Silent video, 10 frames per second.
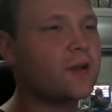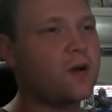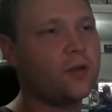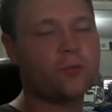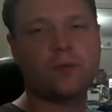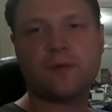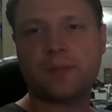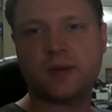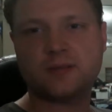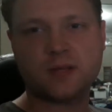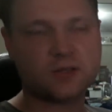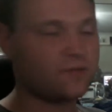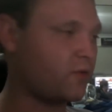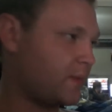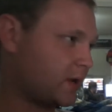gotten with a PlayStation
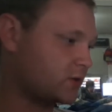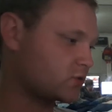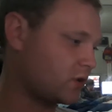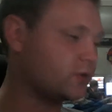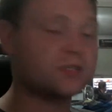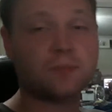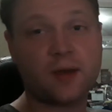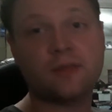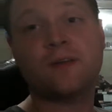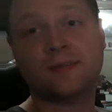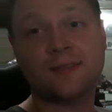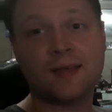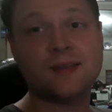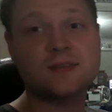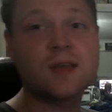format controller, despite the fact that
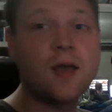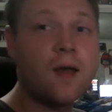that is